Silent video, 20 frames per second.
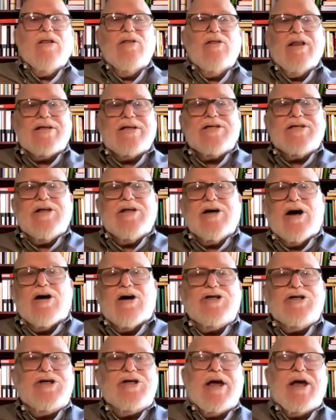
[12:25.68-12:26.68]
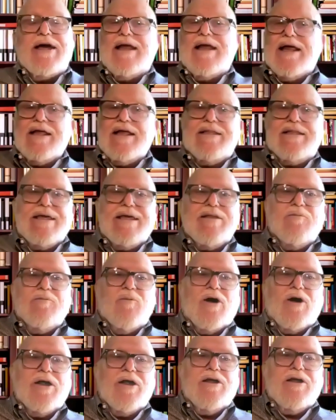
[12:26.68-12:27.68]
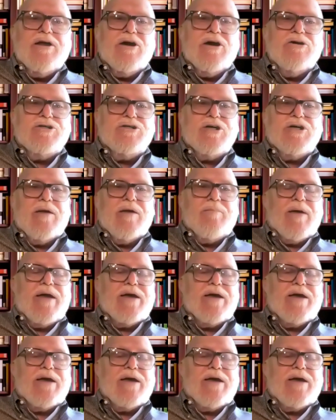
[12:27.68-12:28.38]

Let's negotiate, and it didn't want to negotiate